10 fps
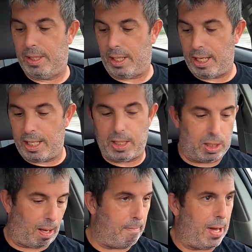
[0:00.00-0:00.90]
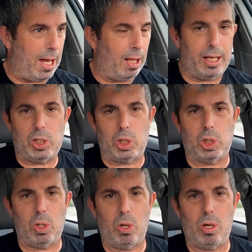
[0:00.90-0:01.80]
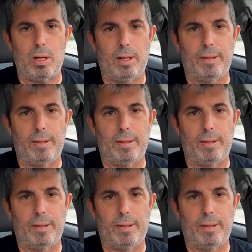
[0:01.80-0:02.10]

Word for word: Today's battle, as you saw,